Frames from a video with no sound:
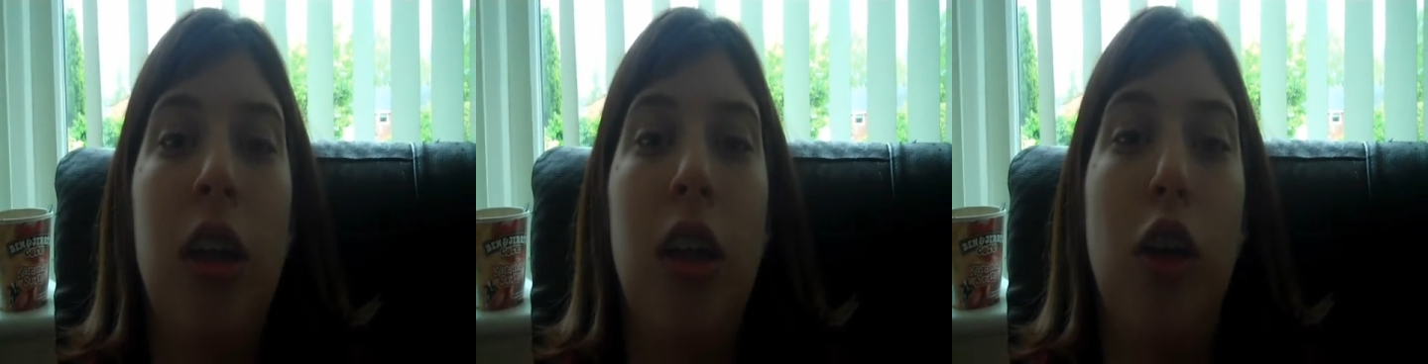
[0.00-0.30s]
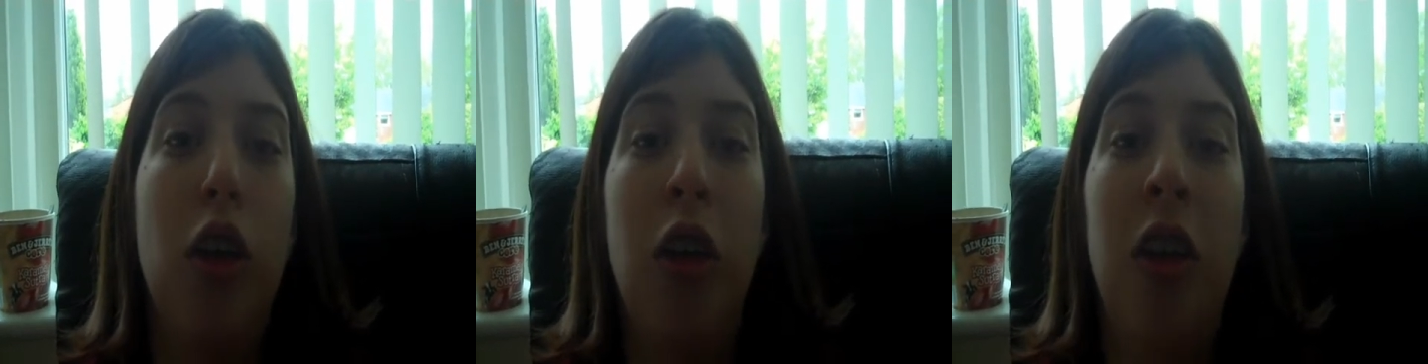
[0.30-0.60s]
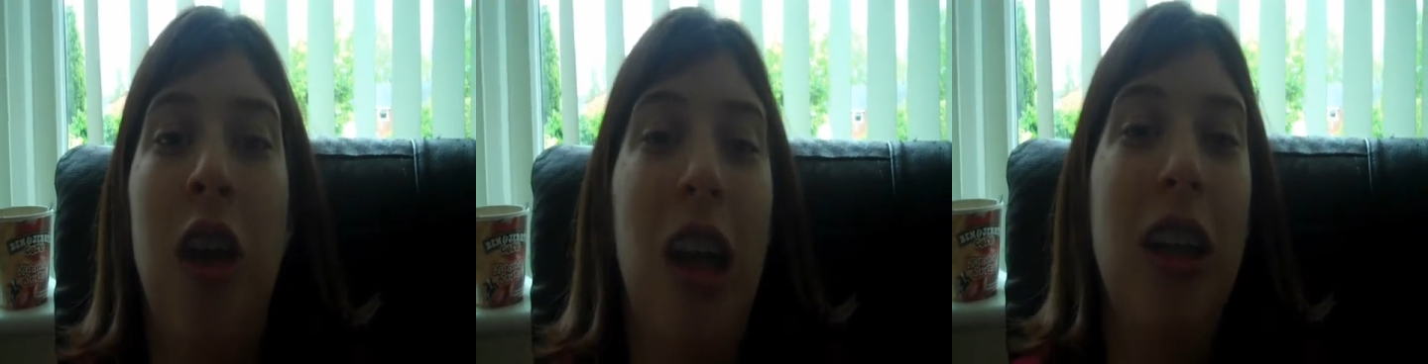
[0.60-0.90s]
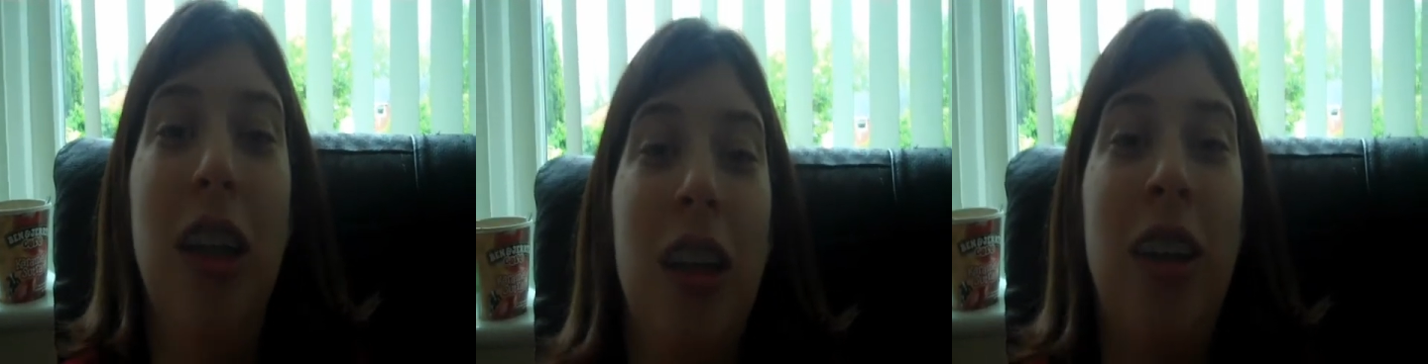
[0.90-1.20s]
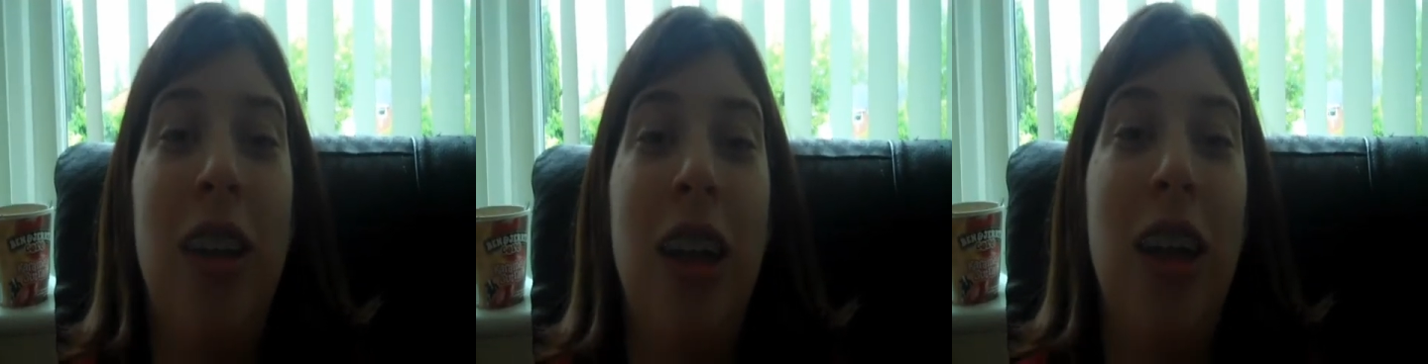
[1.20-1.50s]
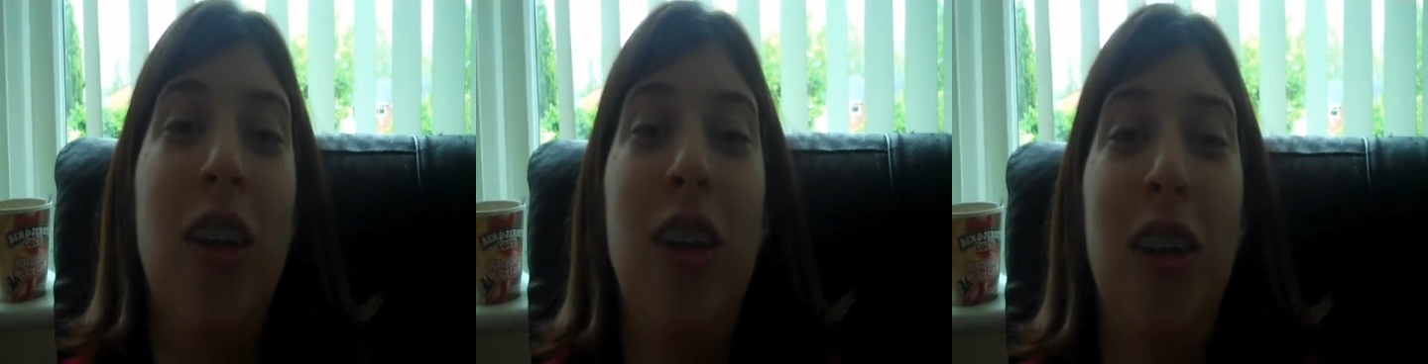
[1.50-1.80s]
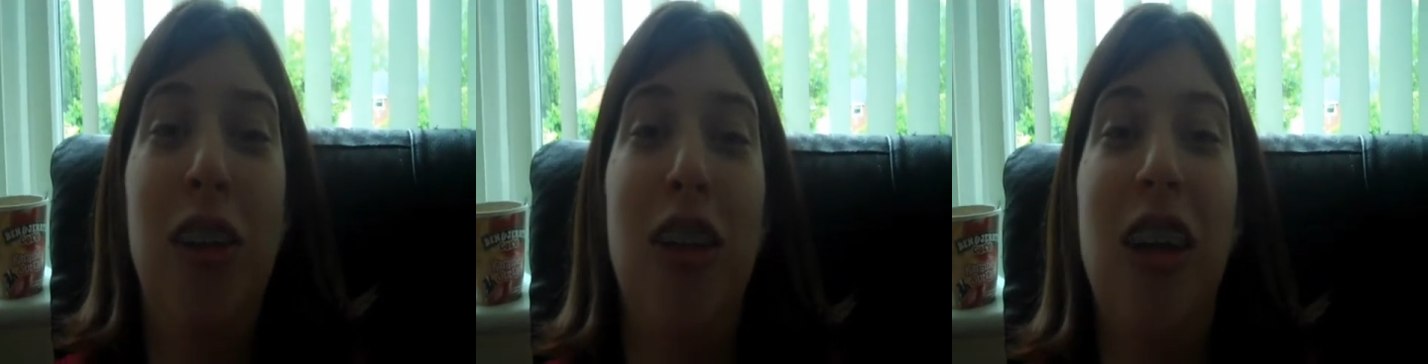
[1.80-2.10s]
they're just like
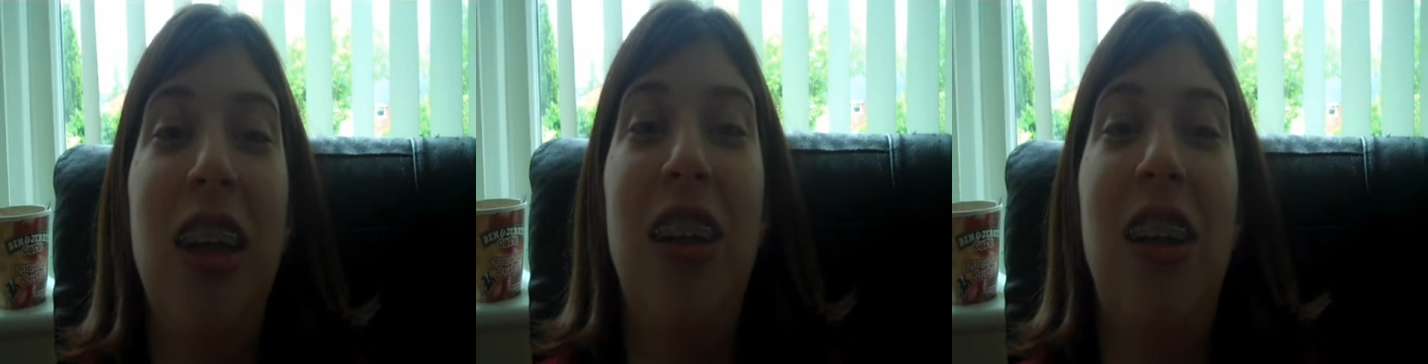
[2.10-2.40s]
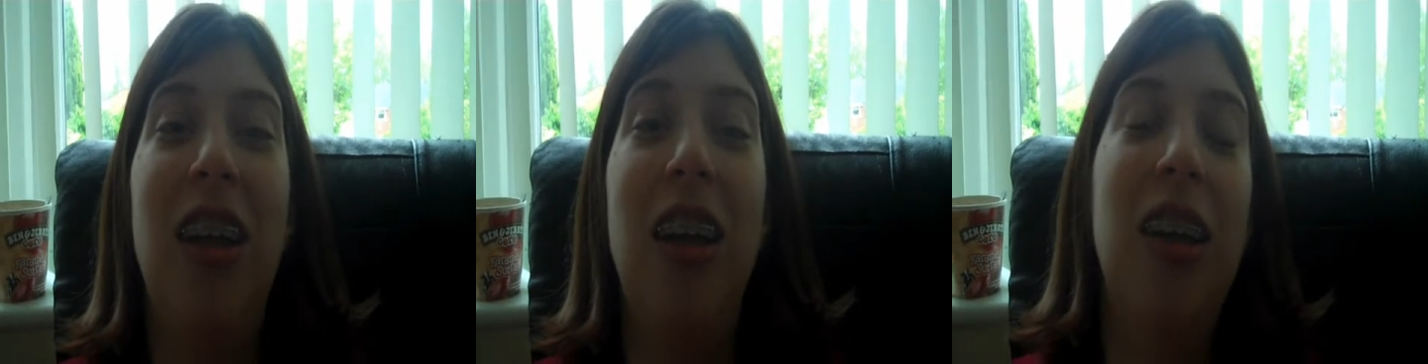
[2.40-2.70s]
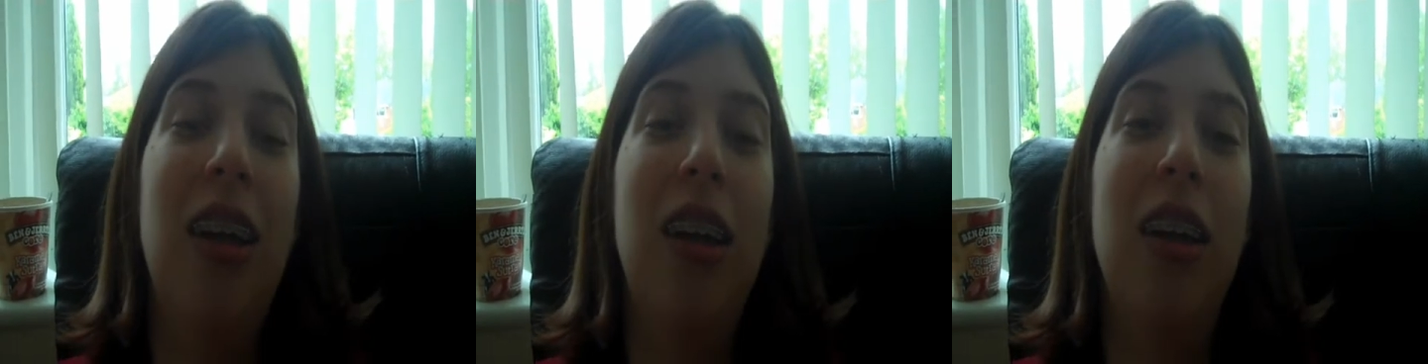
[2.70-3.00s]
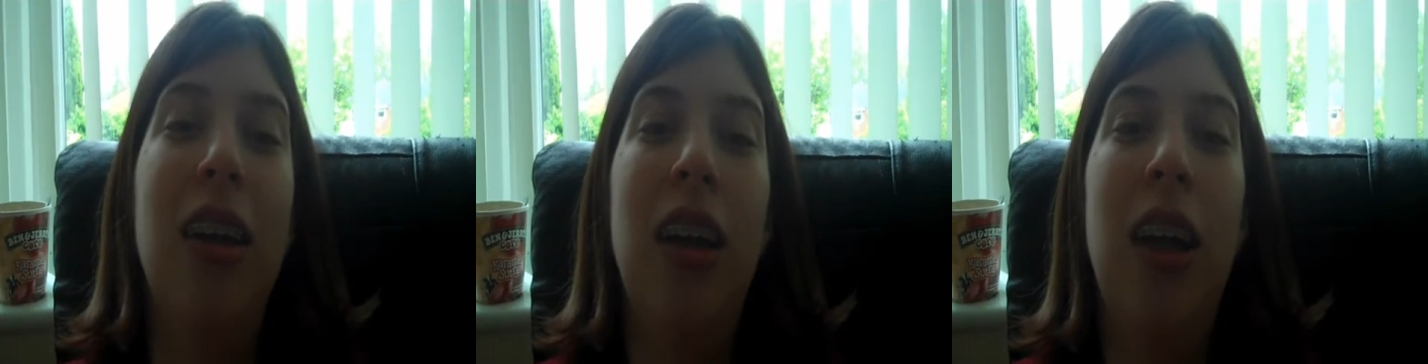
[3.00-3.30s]
dissertation crazy, you know.